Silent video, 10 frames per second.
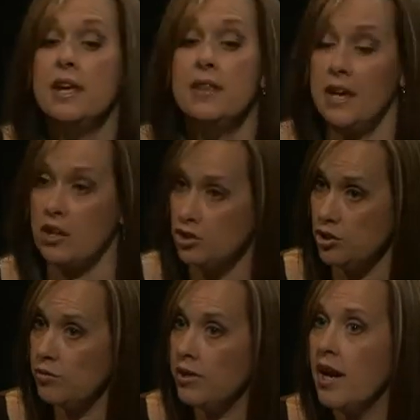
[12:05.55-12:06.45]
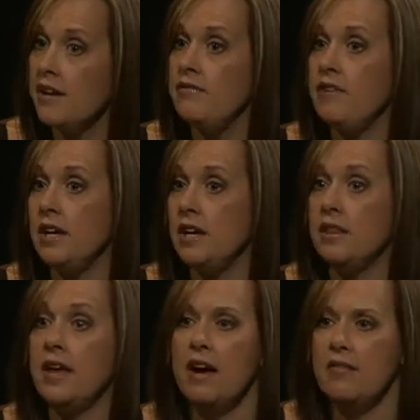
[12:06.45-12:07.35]
They can do an
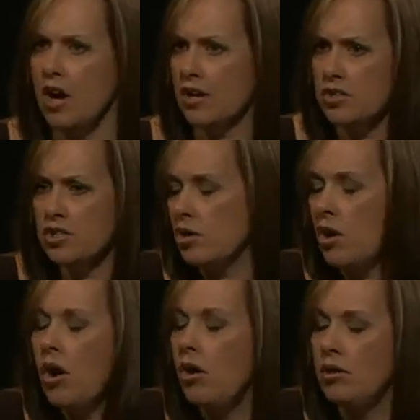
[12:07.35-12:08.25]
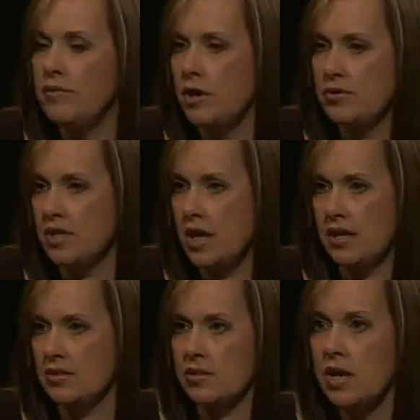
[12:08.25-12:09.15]
IV, they have oxygen, all of those
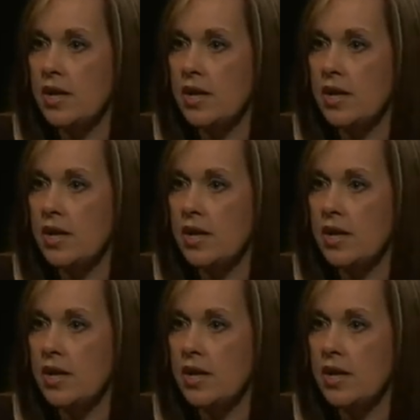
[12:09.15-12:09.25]
things.